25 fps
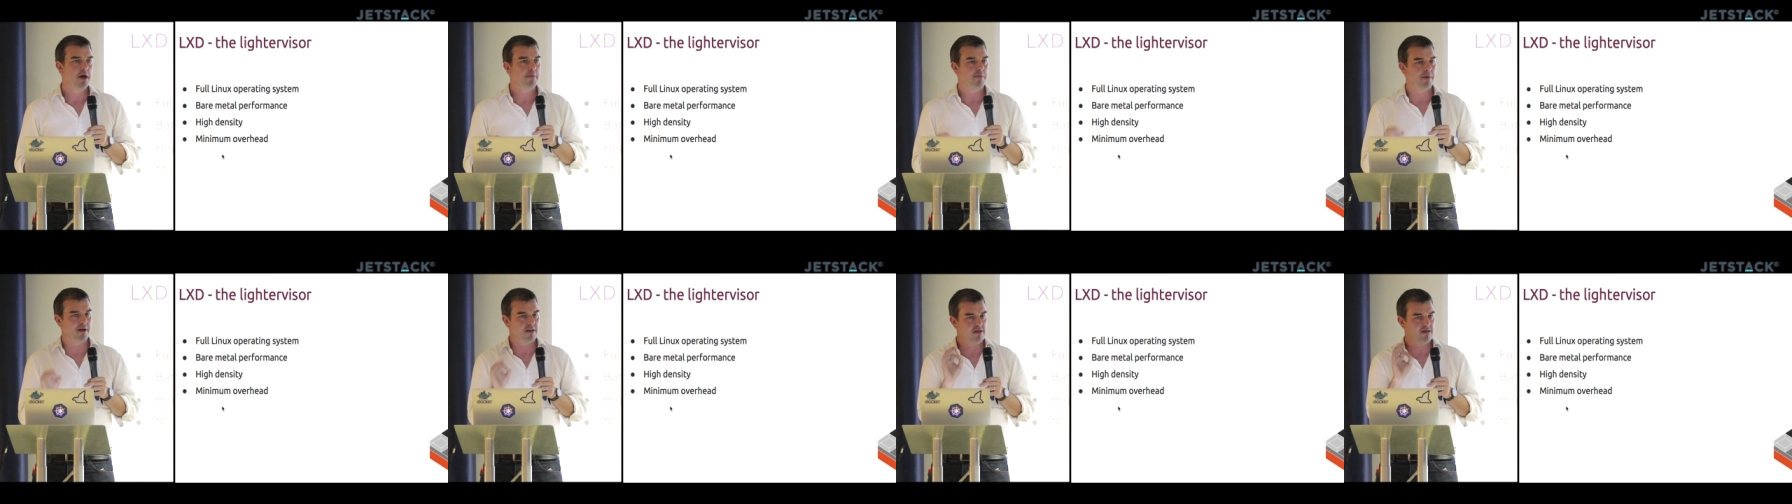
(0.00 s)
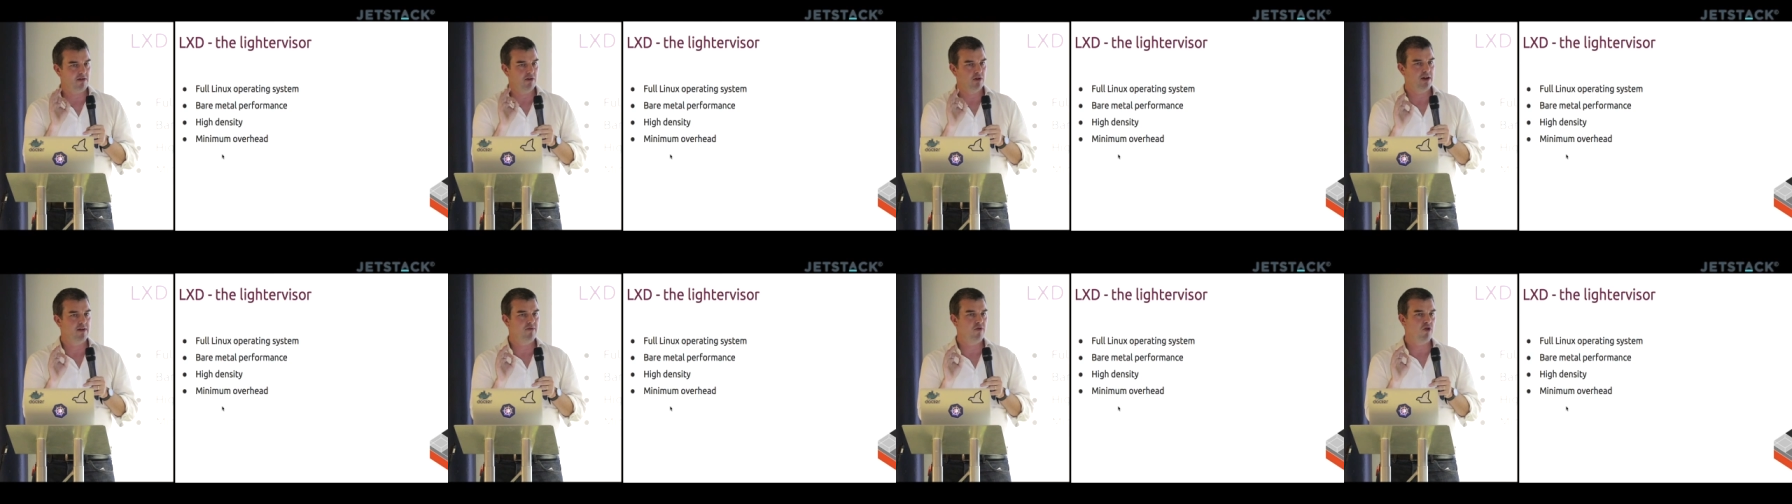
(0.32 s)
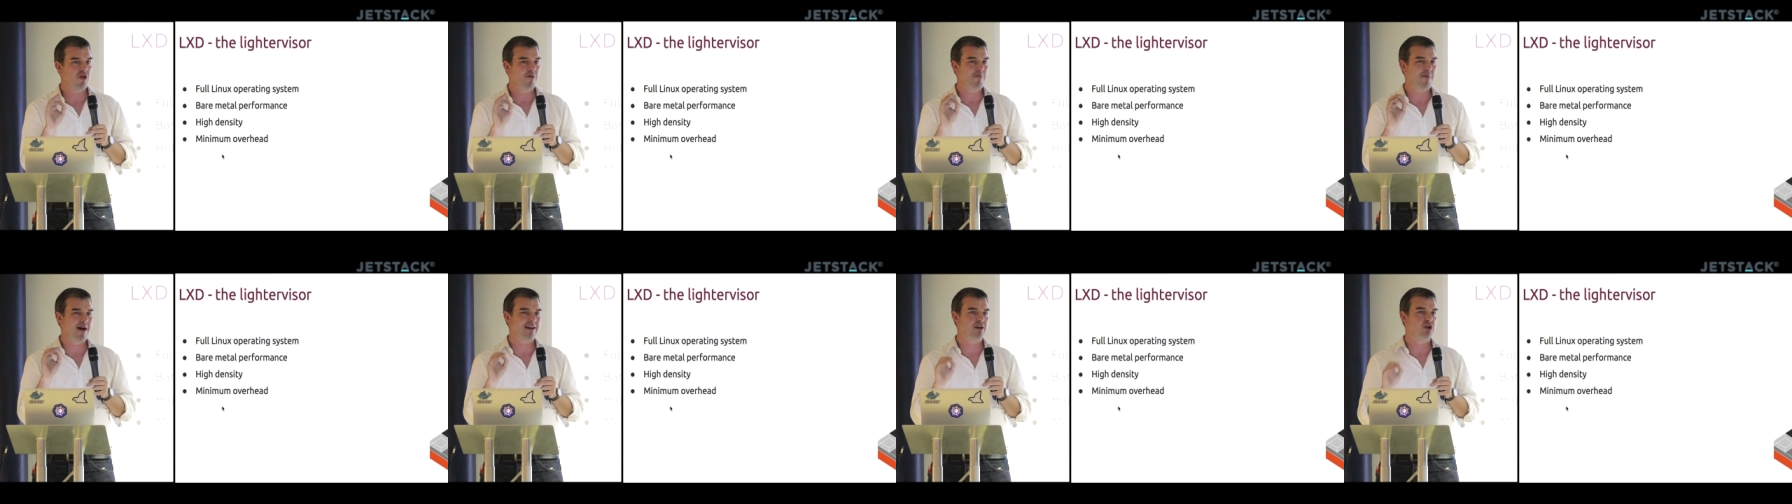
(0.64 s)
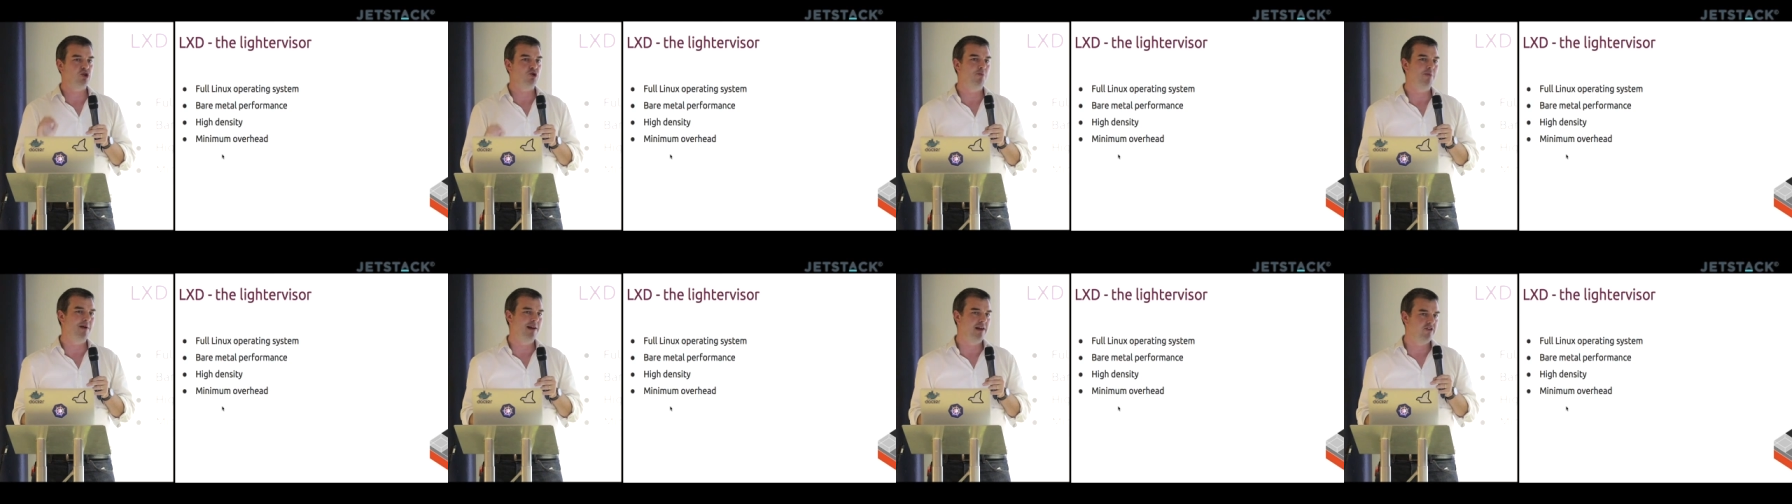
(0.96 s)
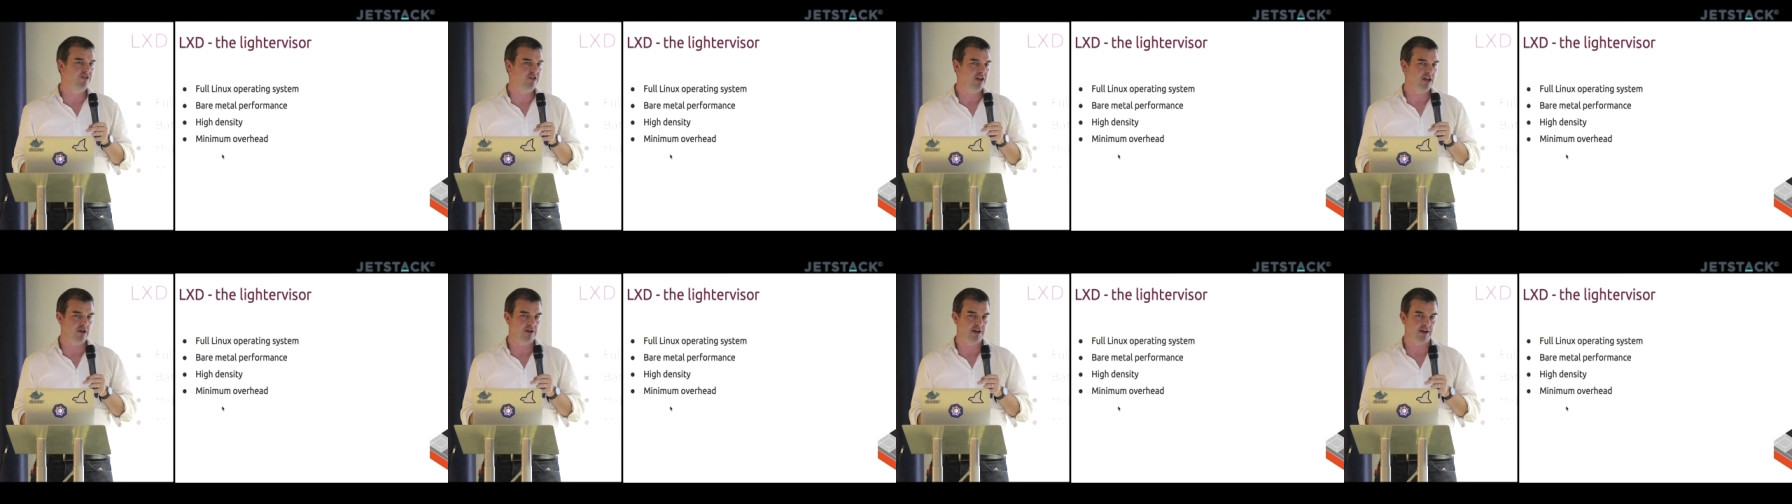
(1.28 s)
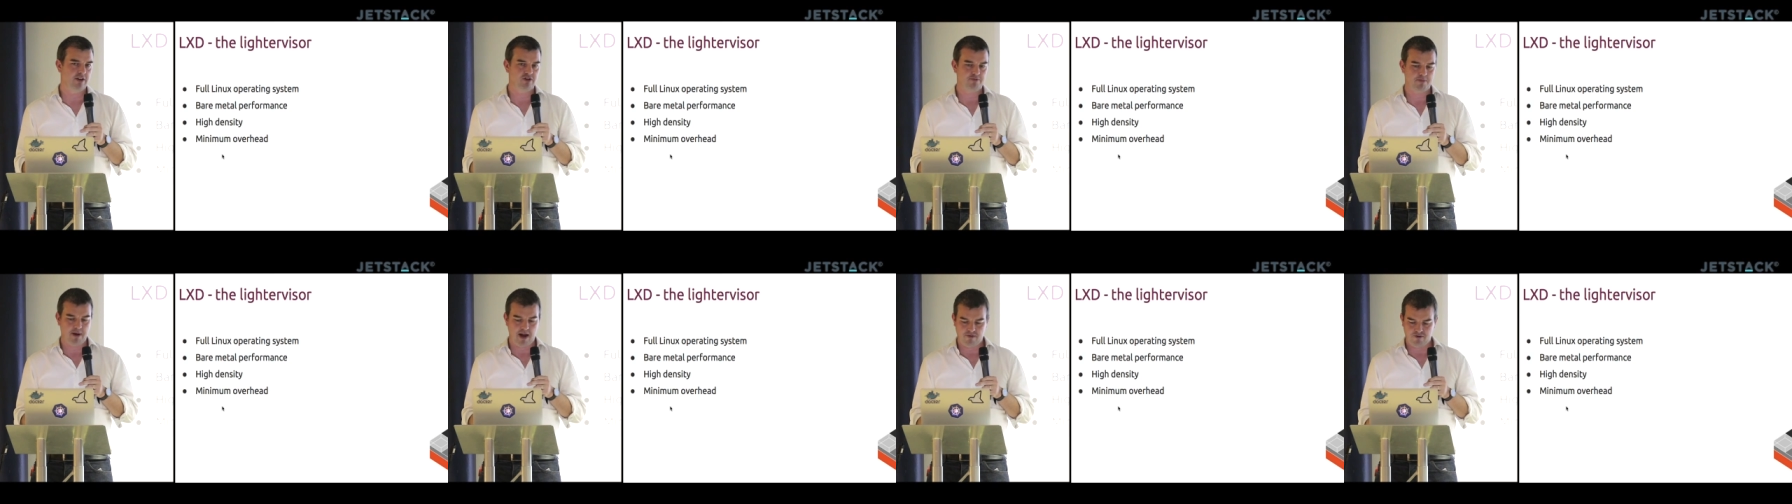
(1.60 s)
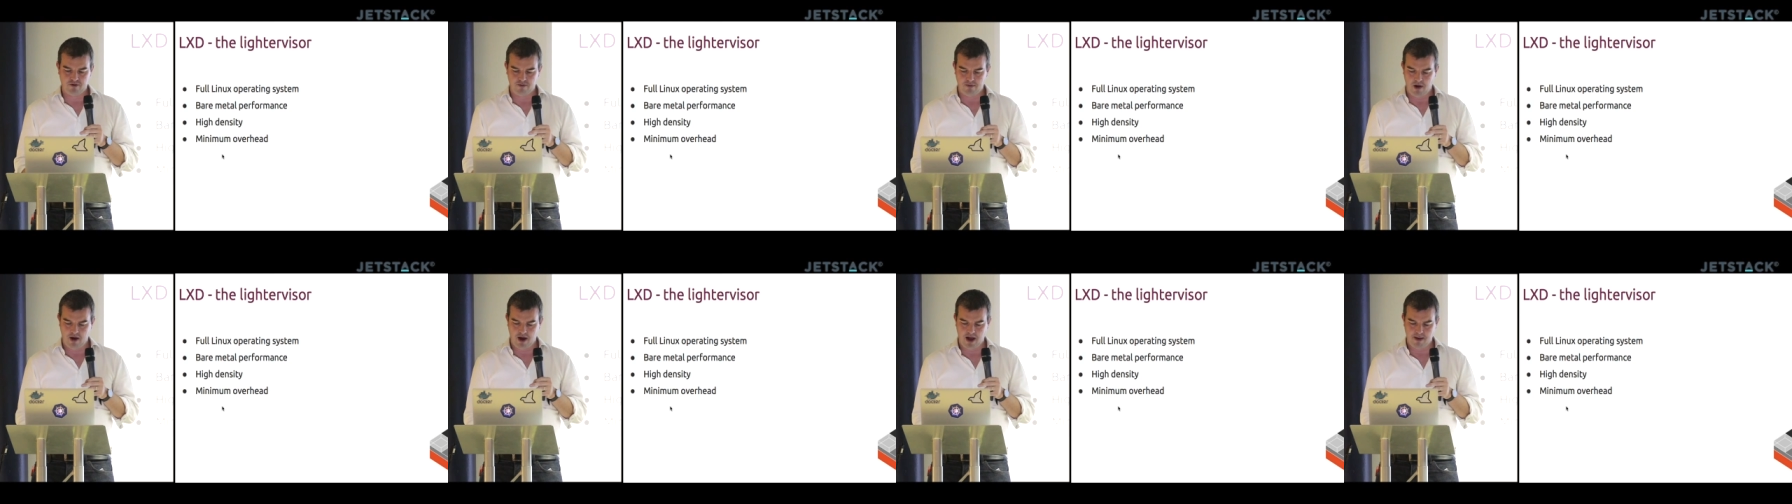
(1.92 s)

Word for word: but still give you the manageability you'd expect from a